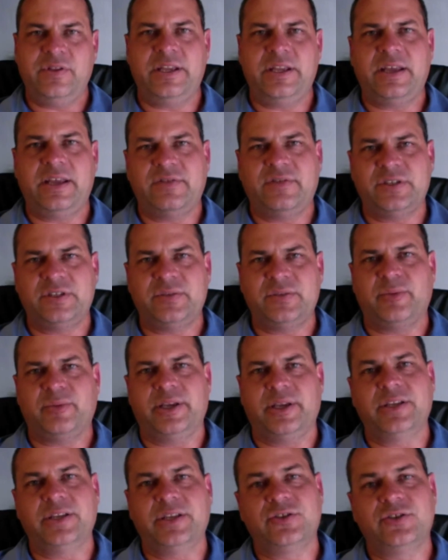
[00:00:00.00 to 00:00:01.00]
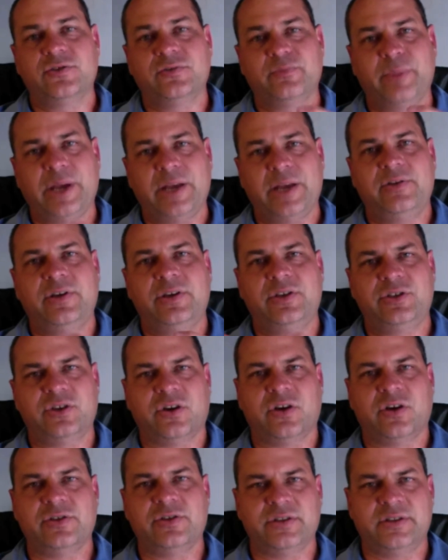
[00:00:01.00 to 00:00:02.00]
have a spike, it's your battery
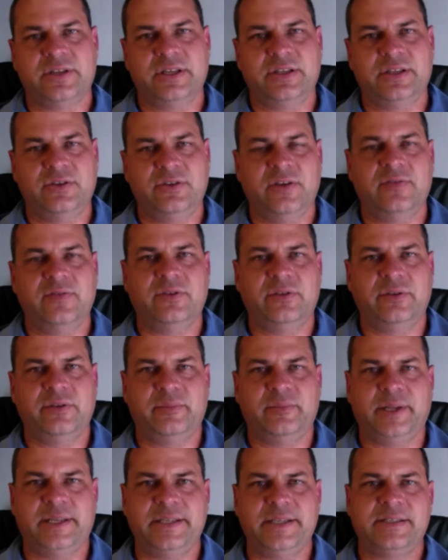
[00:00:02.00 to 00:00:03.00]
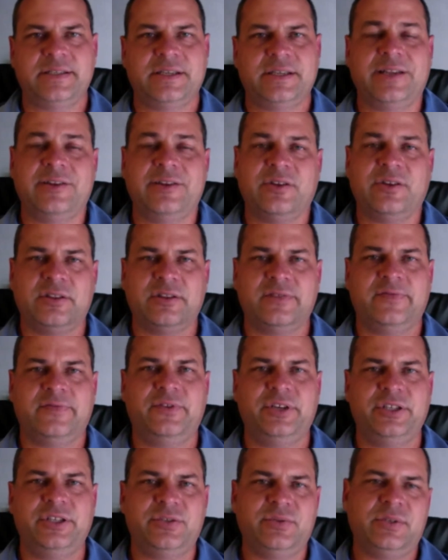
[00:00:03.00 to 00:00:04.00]
charger that you have to replace, and not the
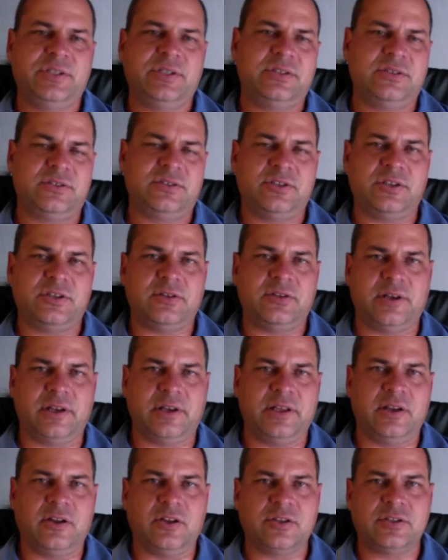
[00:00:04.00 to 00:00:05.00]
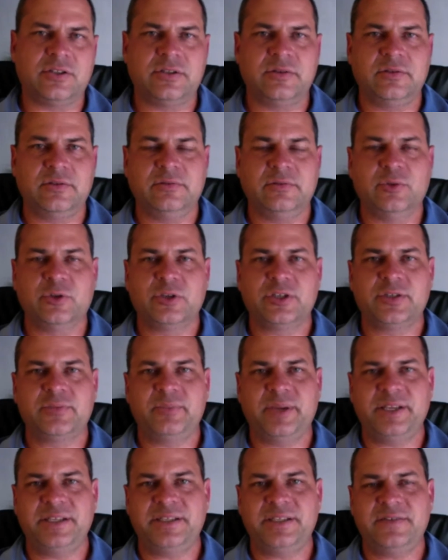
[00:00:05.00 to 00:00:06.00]
fridge, which is generally a lot more
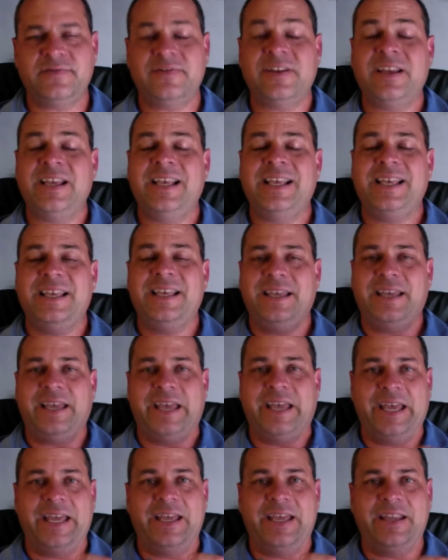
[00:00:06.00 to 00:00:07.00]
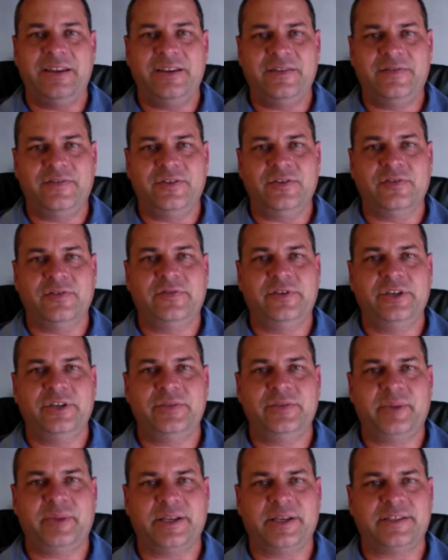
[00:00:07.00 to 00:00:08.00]
expensive. And if your fridge
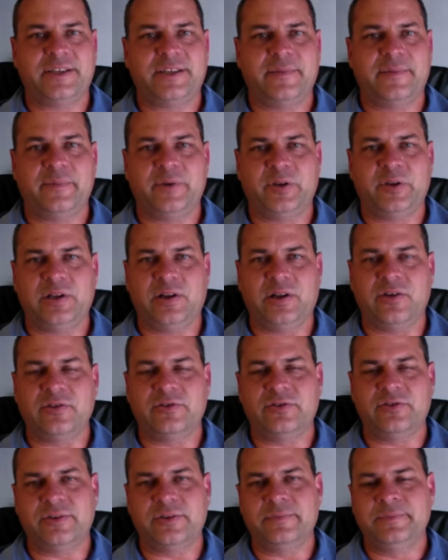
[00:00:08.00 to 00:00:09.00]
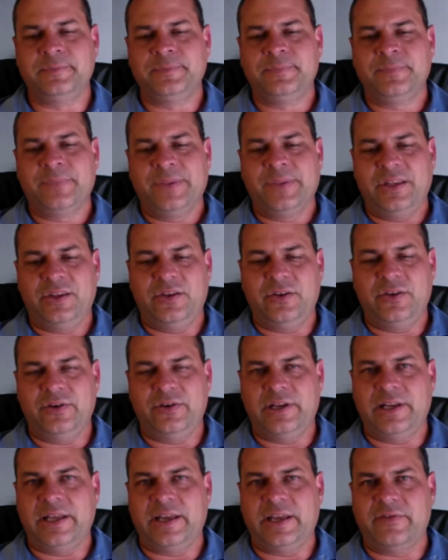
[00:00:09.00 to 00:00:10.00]
packs up on a long trip, you
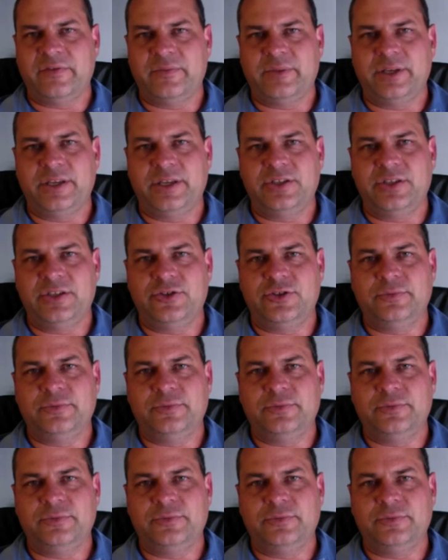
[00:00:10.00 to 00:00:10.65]
really have a big issue.